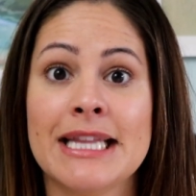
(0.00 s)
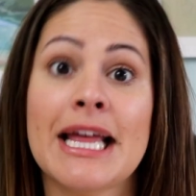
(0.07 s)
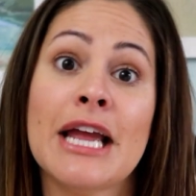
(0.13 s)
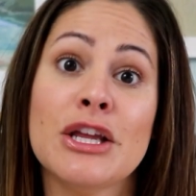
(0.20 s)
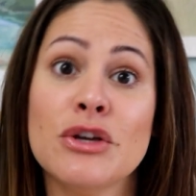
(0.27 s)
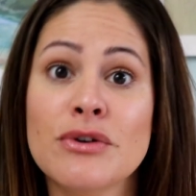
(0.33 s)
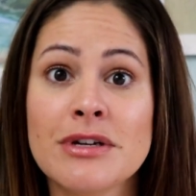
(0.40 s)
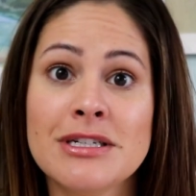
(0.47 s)

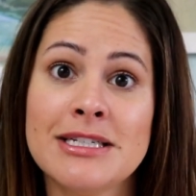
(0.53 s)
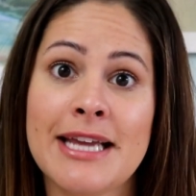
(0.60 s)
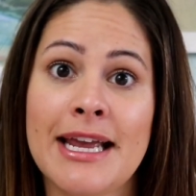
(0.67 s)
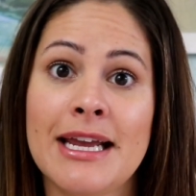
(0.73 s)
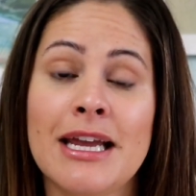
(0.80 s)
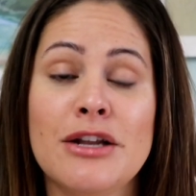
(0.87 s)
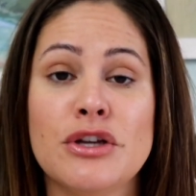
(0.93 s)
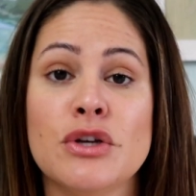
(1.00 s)
that you can
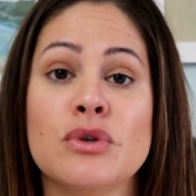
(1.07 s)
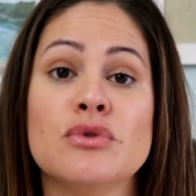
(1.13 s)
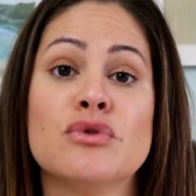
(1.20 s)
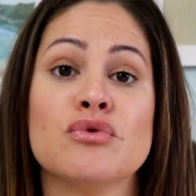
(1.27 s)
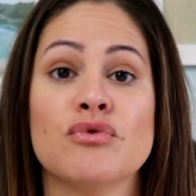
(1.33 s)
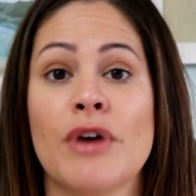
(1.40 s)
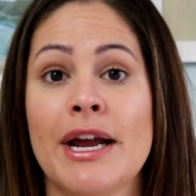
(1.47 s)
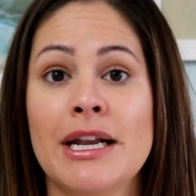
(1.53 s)
take and
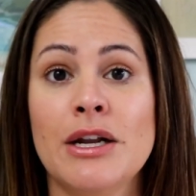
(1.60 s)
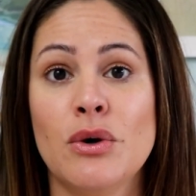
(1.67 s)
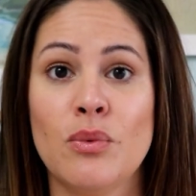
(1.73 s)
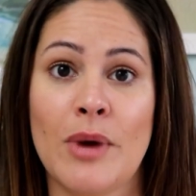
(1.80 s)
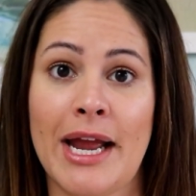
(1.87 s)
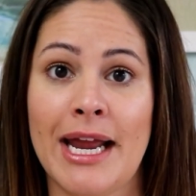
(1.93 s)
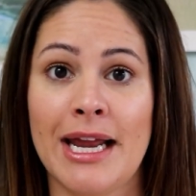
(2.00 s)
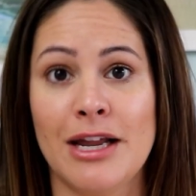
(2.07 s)
use right
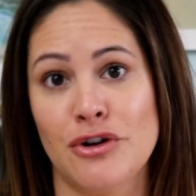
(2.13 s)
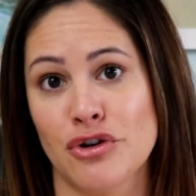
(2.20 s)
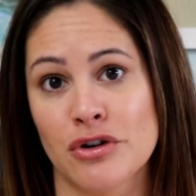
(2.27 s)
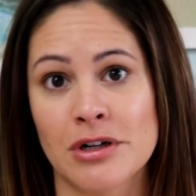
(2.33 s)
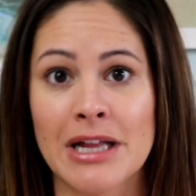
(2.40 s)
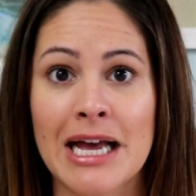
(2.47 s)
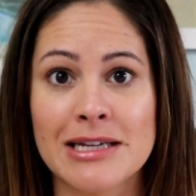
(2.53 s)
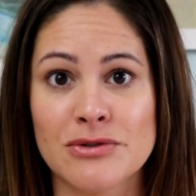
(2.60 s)
away in your
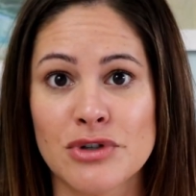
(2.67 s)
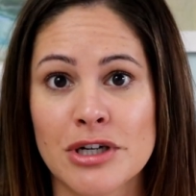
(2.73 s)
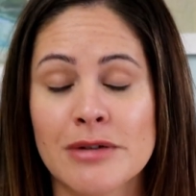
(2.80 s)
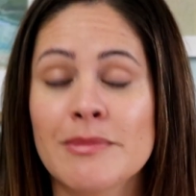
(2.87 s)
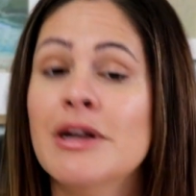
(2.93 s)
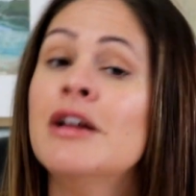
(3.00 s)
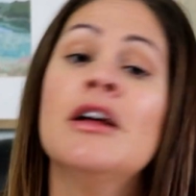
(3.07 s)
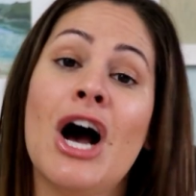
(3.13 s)
classroom.